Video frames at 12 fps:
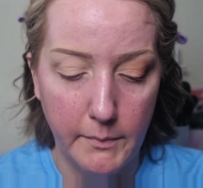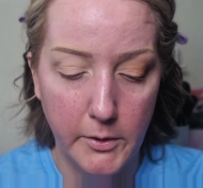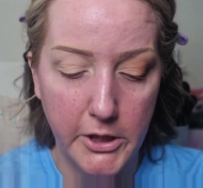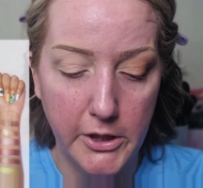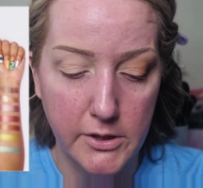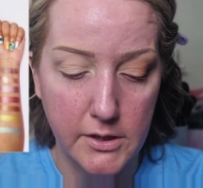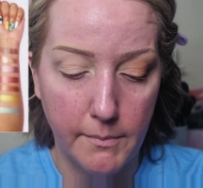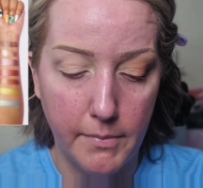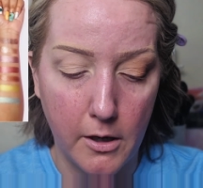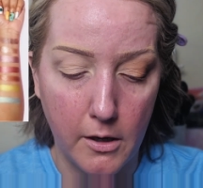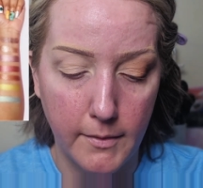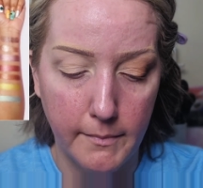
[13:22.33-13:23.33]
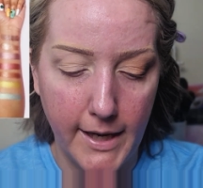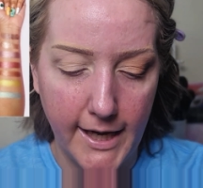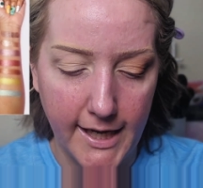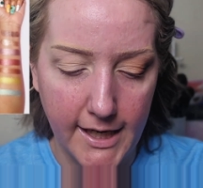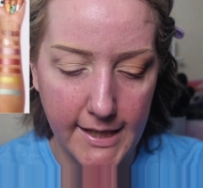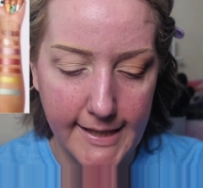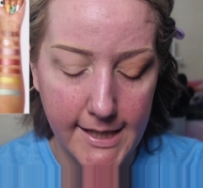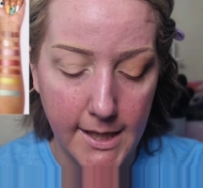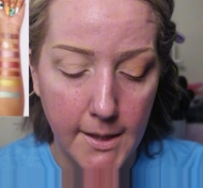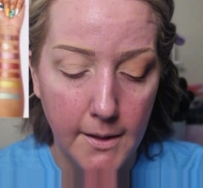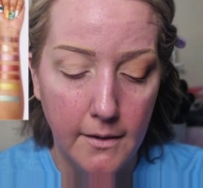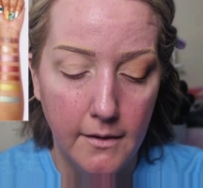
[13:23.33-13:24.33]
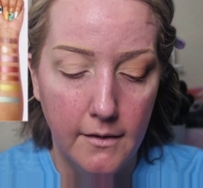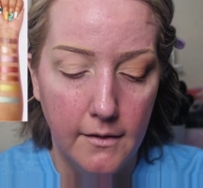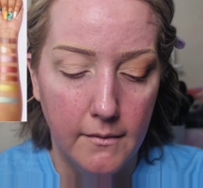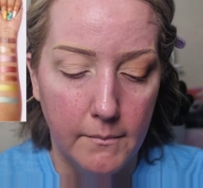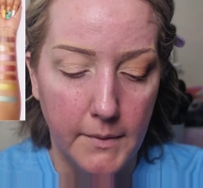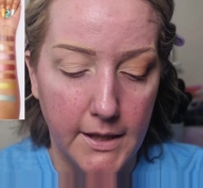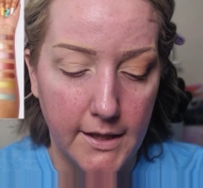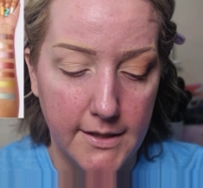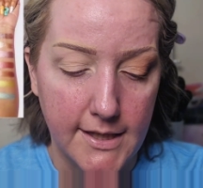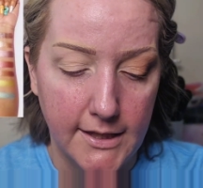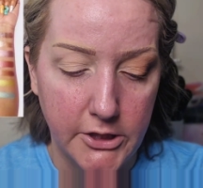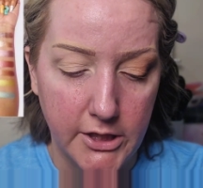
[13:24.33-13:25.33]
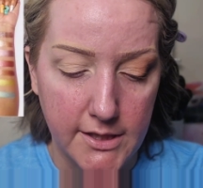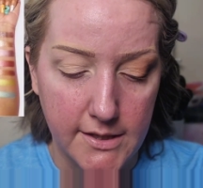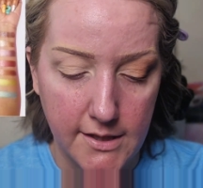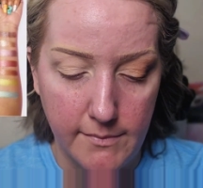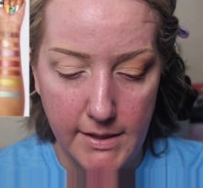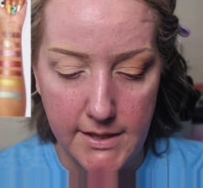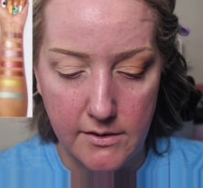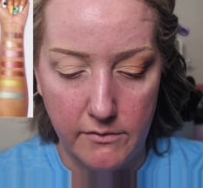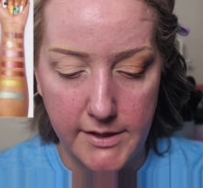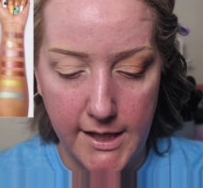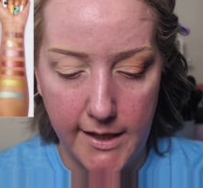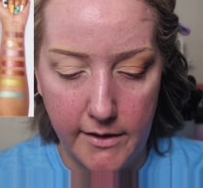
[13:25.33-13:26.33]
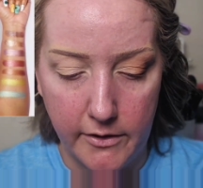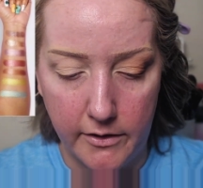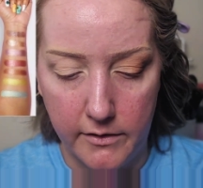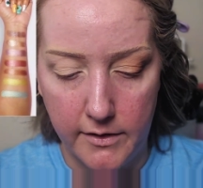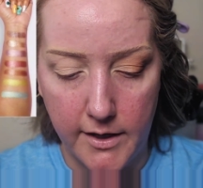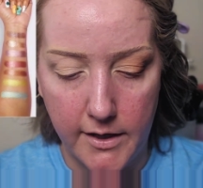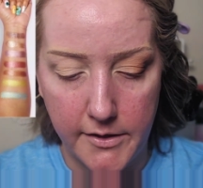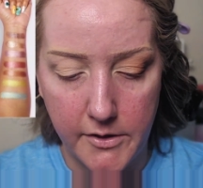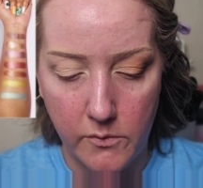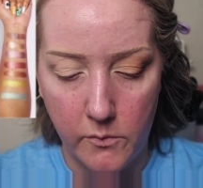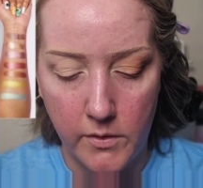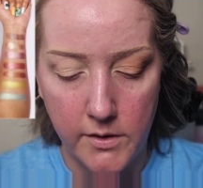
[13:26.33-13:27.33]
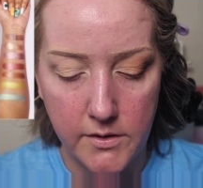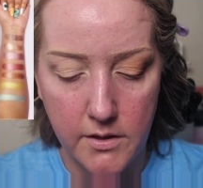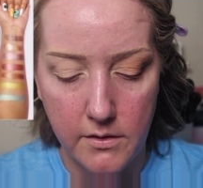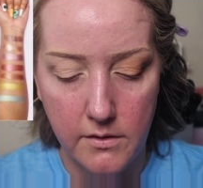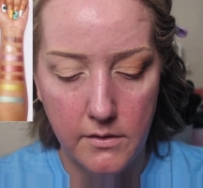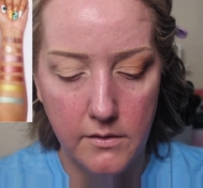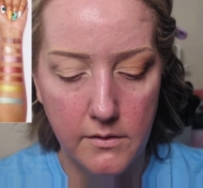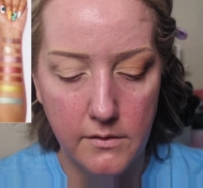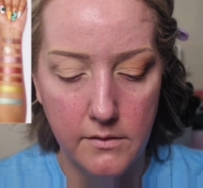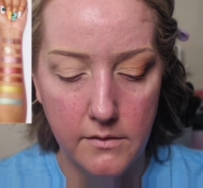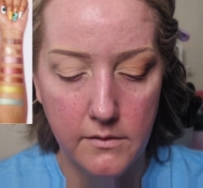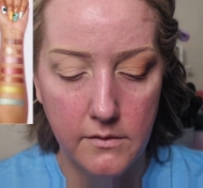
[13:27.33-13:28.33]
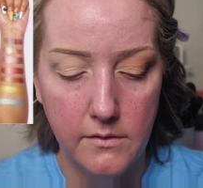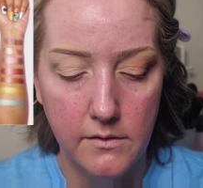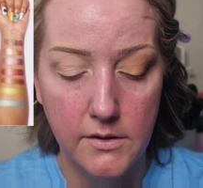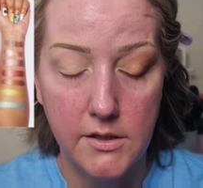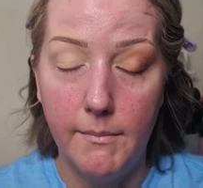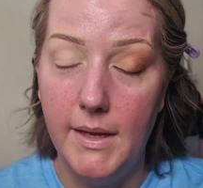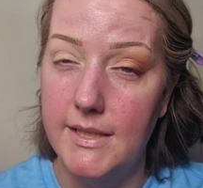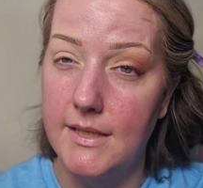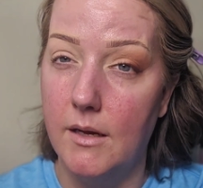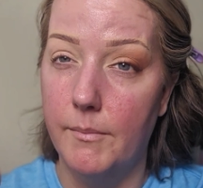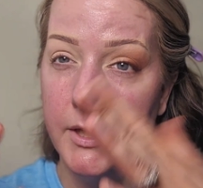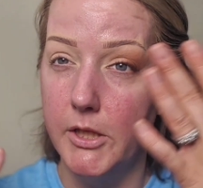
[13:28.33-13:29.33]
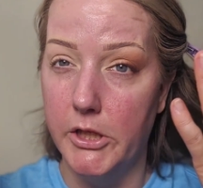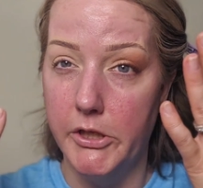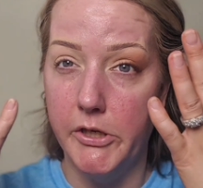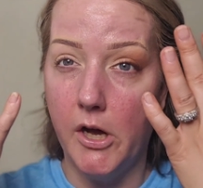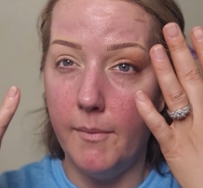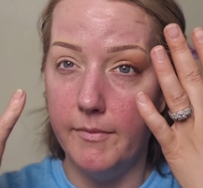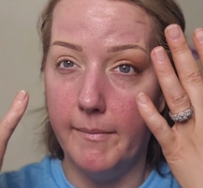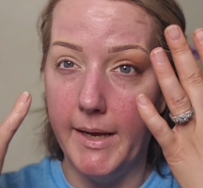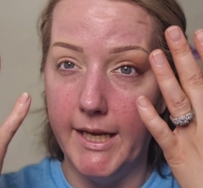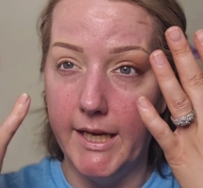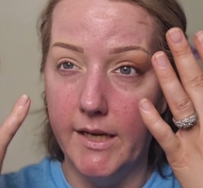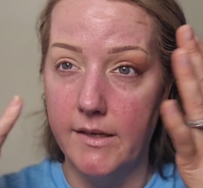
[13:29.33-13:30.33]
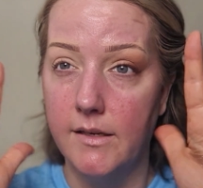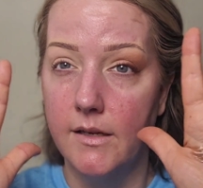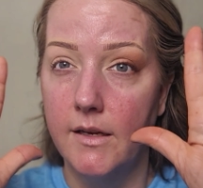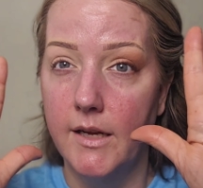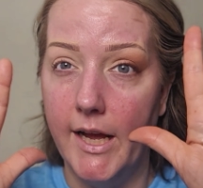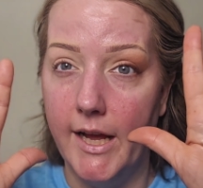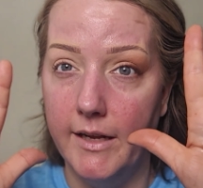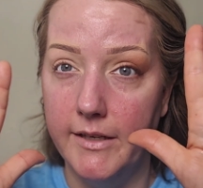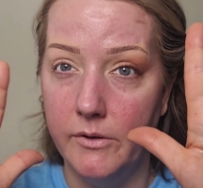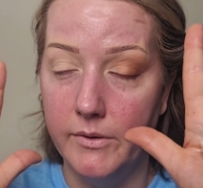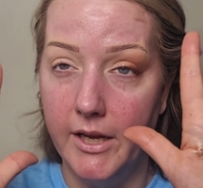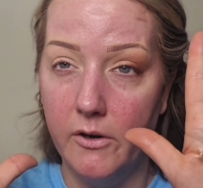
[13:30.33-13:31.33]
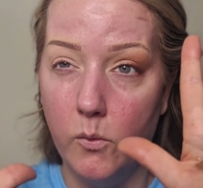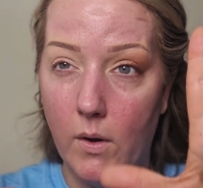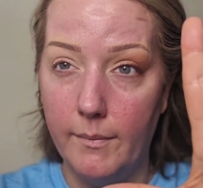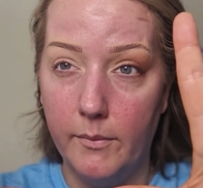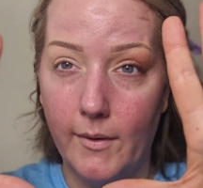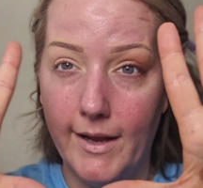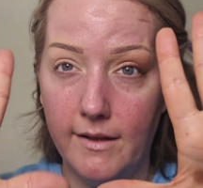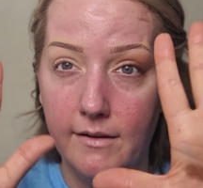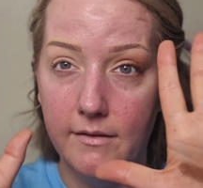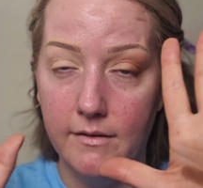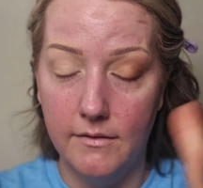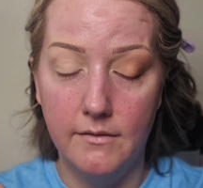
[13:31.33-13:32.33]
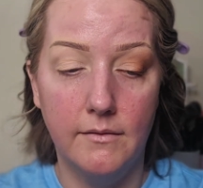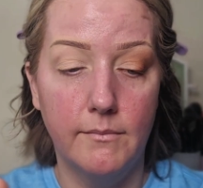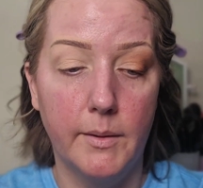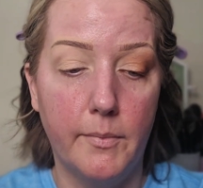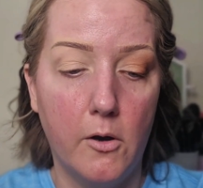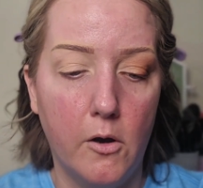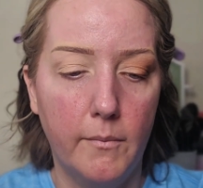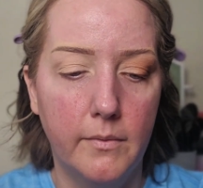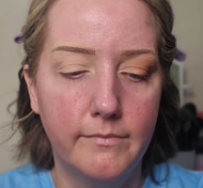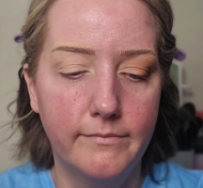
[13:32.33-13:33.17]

going to use the palm of my hand because I just did myself tanner, and I don't want to mess up the top of my hand. I don't care to wipe away the palm.